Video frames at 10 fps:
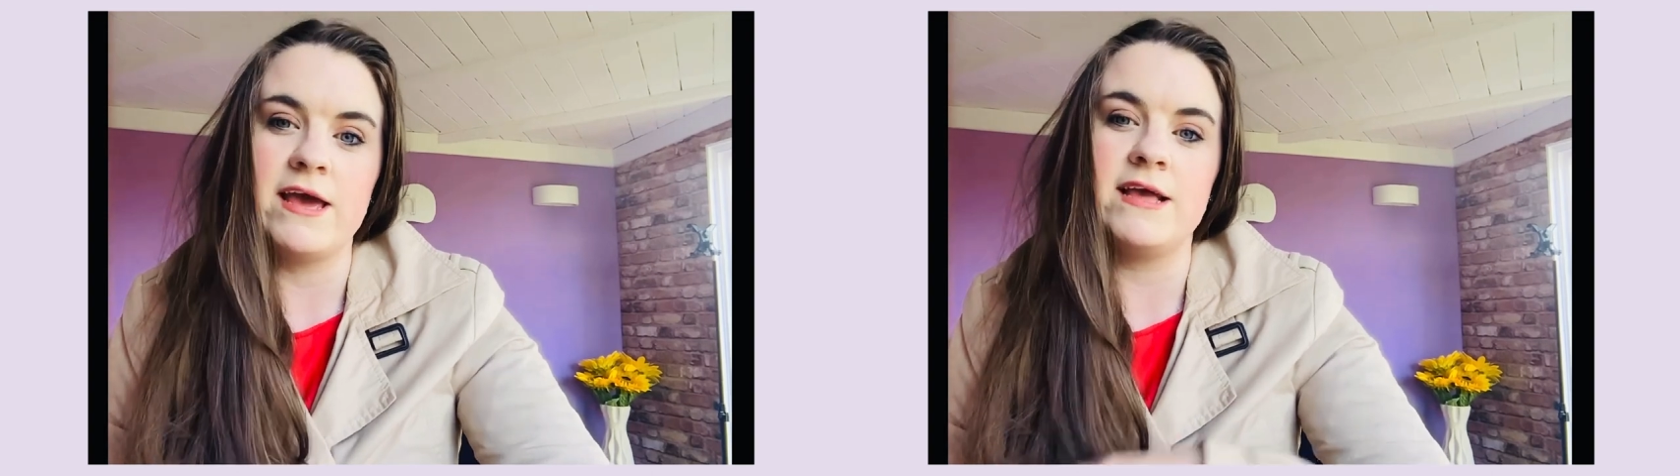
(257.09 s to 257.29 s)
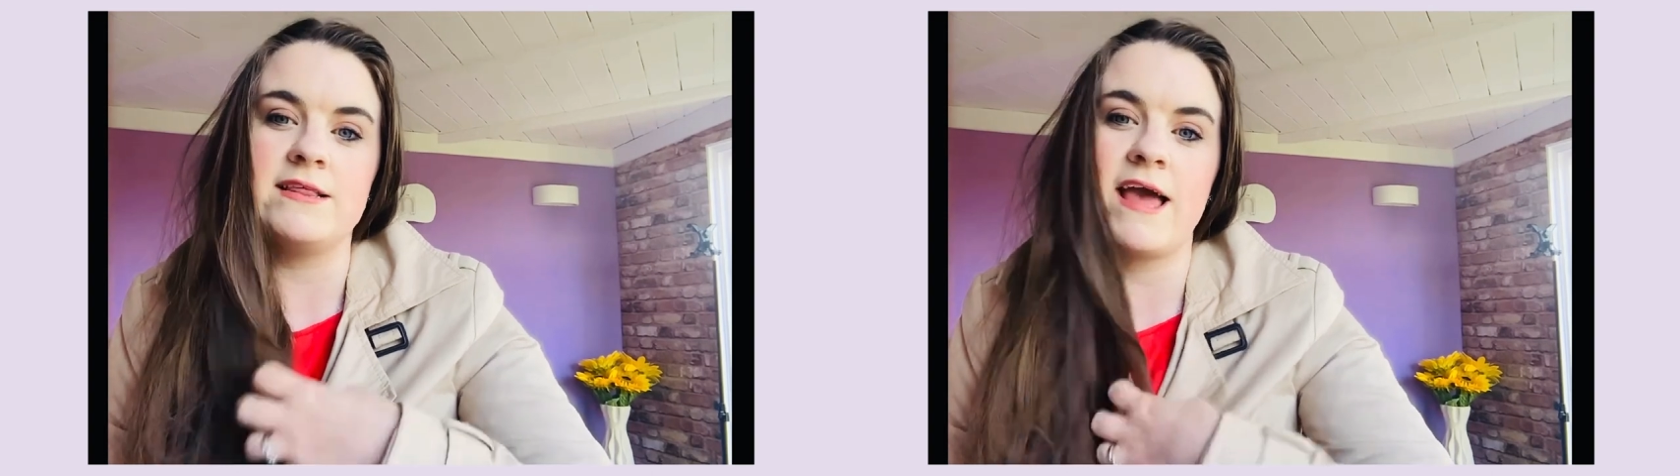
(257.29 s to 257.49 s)

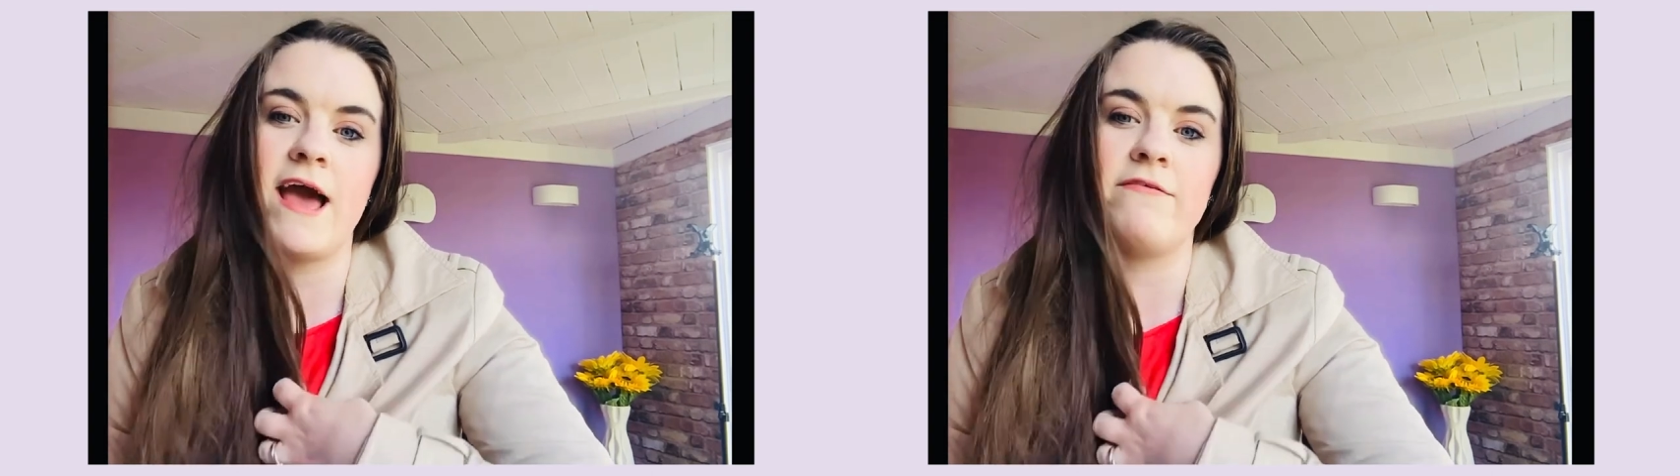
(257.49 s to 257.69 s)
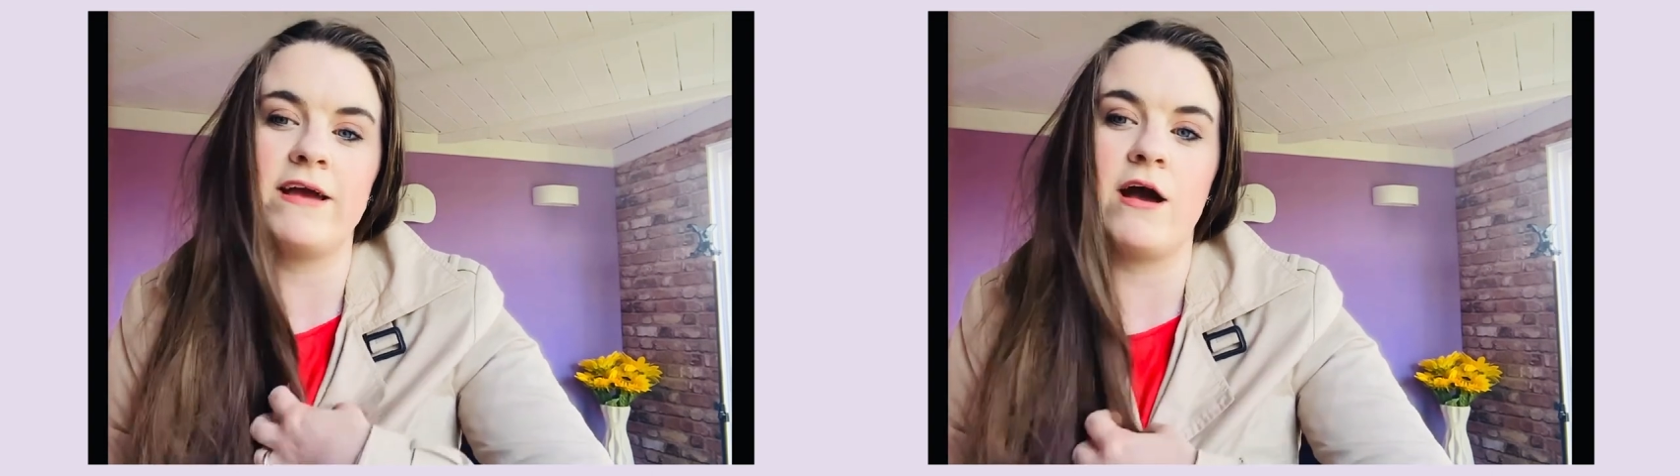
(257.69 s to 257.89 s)
is
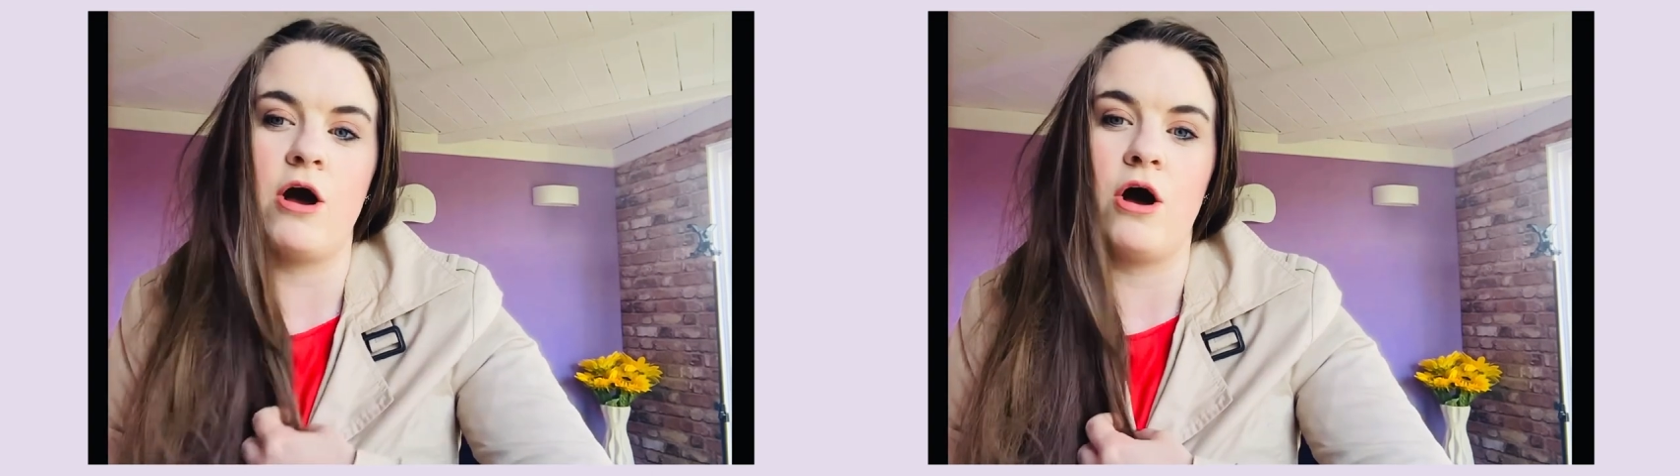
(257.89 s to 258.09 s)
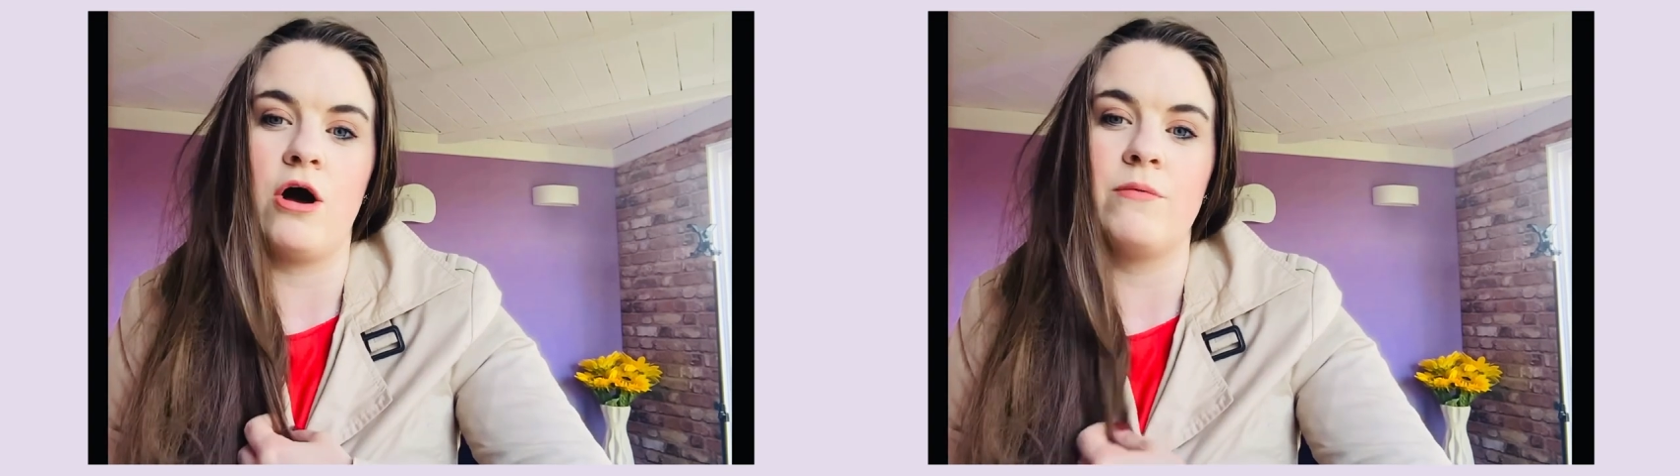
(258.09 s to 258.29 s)
caring at
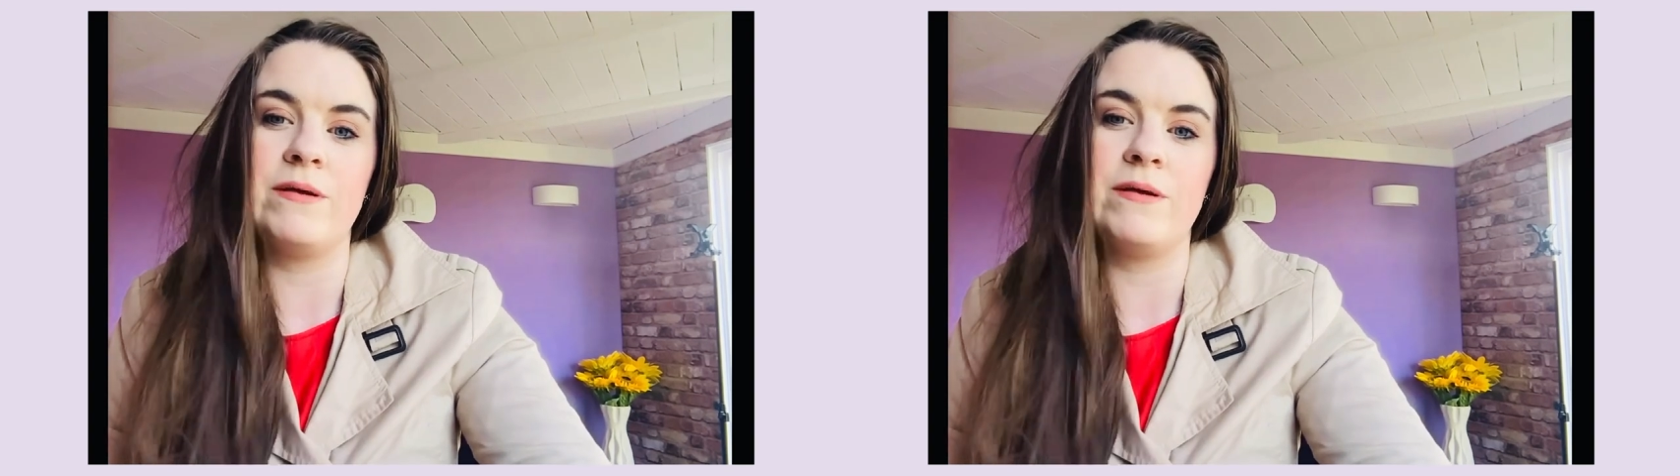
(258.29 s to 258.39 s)
heart?